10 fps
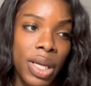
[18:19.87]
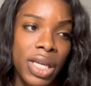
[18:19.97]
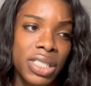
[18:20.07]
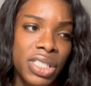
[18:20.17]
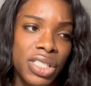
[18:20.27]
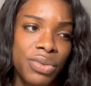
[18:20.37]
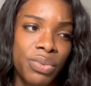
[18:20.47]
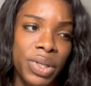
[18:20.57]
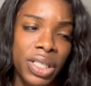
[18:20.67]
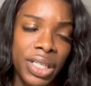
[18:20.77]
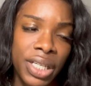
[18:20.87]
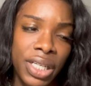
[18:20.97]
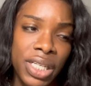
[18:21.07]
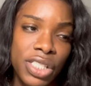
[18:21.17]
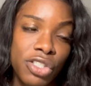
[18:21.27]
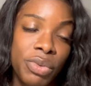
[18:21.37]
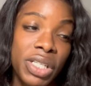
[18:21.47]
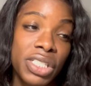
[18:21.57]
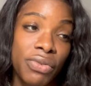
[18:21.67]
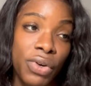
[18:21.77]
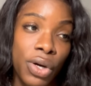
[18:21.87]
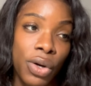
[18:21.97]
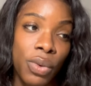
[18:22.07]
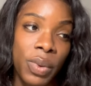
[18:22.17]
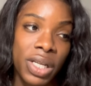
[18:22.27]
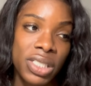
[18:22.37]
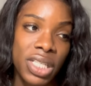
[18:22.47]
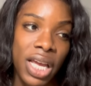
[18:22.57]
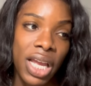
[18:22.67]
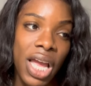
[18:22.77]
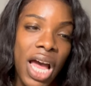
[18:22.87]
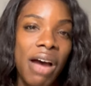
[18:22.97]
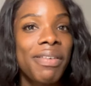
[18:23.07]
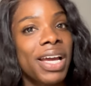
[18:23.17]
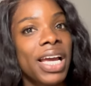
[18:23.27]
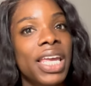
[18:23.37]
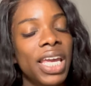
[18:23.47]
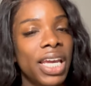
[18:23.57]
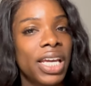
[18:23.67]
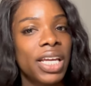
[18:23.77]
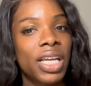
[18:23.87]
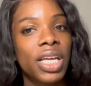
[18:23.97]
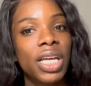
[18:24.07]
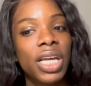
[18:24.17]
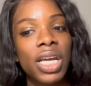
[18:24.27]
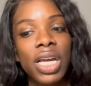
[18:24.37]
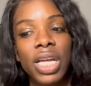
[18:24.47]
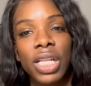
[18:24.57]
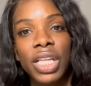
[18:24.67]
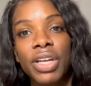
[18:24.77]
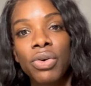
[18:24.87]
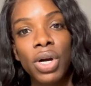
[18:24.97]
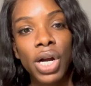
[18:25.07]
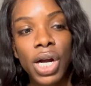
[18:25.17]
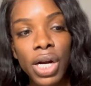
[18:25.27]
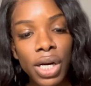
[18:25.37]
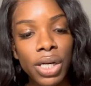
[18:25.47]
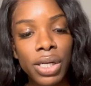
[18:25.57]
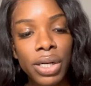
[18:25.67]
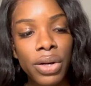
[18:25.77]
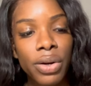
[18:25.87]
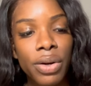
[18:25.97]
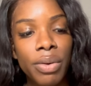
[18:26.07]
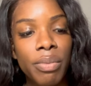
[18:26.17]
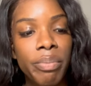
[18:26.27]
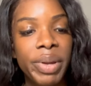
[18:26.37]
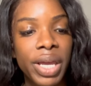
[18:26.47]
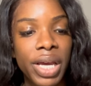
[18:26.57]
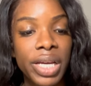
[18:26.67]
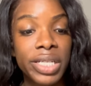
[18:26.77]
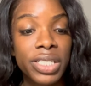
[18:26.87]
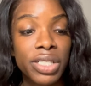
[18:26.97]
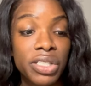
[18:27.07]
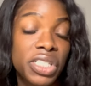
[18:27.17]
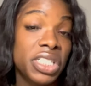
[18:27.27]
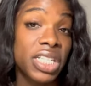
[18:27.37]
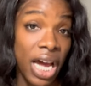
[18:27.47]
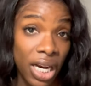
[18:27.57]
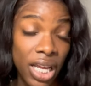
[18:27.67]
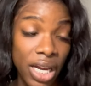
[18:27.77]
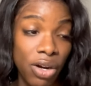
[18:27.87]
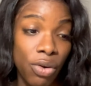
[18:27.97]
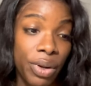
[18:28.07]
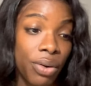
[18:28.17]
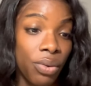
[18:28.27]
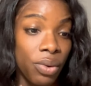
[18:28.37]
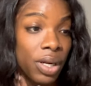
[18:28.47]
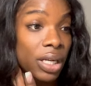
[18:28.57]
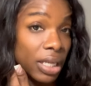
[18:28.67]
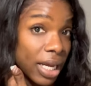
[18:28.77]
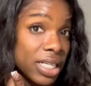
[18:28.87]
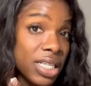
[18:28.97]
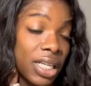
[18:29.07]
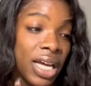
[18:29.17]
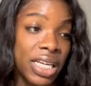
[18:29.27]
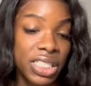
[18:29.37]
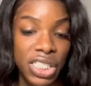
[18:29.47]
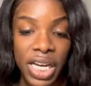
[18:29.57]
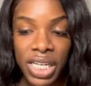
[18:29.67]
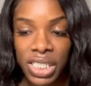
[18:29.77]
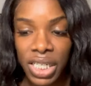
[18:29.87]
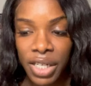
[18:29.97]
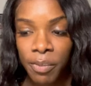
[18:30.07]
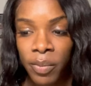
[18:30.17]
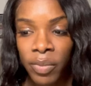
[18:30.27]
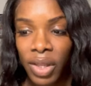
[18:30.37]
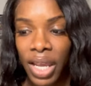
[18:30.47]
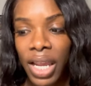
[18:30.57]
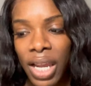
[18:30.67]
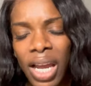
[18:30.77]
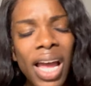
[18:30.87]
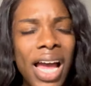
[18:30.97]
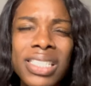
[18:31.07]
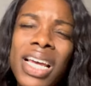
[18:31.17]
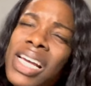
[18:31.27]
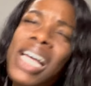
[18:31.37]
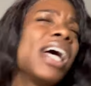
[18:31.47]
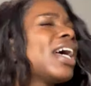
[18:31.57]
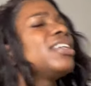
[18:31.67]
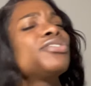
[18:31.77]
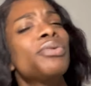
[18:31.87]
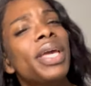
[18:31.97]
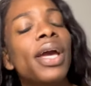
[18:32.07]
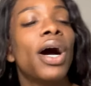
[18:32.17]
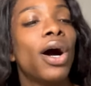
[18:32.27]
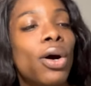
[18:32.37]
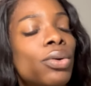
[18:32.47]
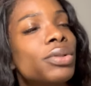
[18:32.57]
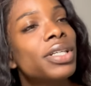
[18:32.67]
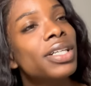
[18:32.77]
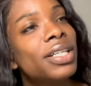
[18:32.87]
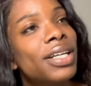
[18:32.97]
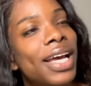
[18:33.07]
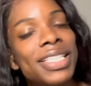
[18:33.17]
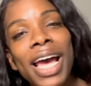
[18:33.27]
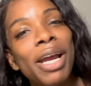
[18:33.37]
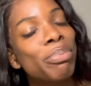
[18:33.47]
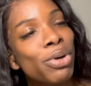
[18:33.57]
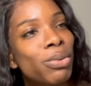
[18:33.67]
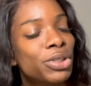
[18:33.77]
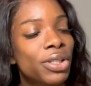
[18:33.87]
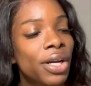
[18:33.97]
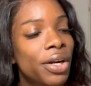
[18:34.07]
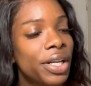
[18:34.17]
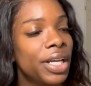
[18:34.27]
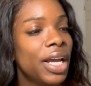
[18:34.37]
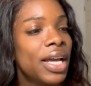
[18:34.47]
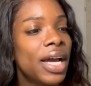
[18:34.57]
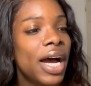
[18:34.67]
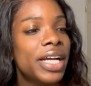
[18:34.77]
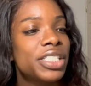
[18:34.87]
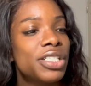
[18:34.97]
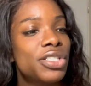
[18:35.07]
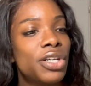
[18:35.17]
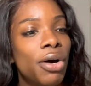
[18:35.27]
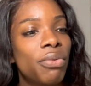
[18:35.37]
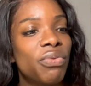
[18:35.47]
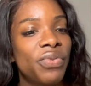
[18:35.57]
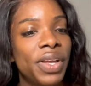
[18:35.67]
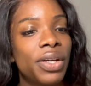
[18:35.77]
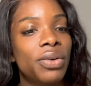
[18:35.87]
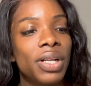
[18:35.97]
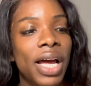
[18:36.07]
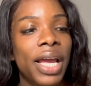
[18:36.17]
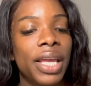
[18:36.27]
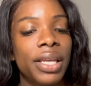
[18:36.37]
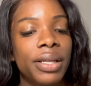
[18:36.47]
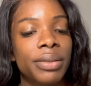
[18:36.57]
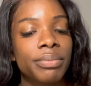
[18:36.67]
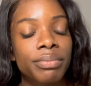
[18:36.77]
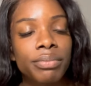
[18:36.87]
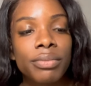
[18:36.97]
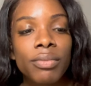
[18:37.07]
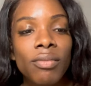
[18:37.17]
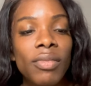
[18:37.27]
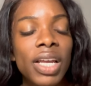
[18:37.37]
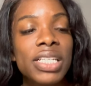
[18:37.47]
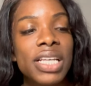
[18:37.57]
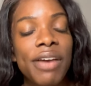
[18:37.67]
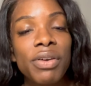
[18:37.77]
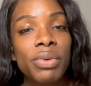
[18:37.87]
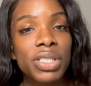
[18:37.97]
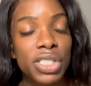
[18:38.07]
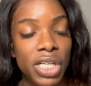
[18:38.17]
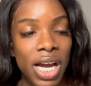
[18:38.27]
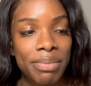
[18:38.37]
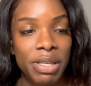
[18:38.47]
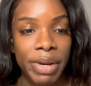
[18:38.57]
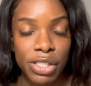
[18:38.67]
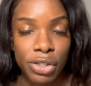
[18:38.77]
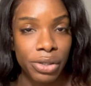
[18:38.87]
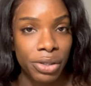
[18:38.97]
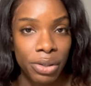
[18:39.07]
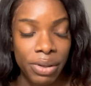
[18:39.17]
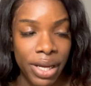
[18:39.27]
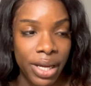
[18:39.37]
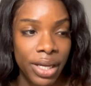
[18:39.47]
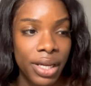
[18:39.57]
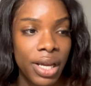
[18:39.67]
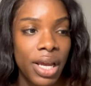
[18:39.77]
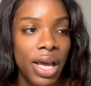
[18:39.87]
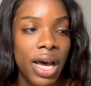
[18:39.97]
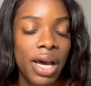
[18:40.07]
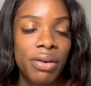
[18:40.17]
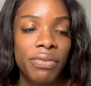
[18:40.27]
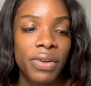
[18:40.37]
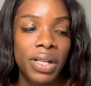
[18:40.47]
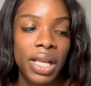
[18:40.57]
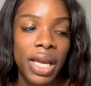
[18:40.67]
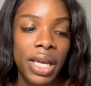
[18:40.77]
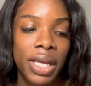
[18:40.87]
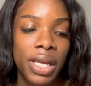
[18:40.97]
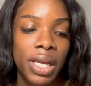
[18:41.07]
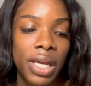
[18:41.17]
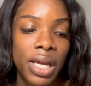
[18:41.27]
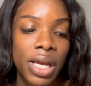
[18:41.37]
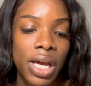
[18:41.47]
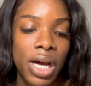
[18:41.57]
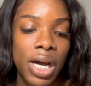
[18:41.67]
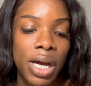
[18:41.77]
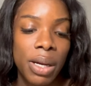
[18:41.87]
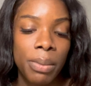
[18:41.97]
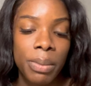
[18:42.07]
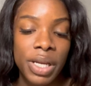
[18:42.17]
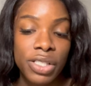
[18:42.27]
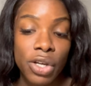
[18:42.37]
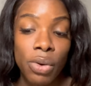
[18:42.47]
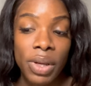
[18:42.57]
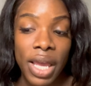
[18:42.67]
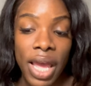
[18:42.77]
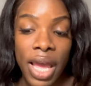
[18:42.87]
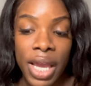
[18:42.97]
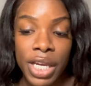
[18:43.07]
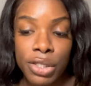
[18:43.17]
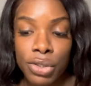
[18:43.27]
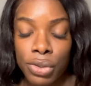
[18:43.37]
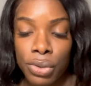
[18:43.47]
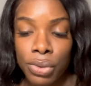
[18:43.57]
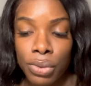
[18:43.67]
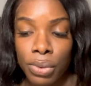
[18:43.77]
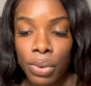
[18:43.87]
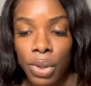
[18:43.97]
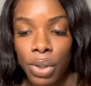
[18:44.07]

it's just really, it's just really difficult when it's like, I feel like I can't lean on her because she's got a lot going on. Like I said, a lot is changing. And as I, as you get older, as I approach 30, I just don't feel like it's everyone's job to make sure you're okay. I don't feel like um, it's okay to,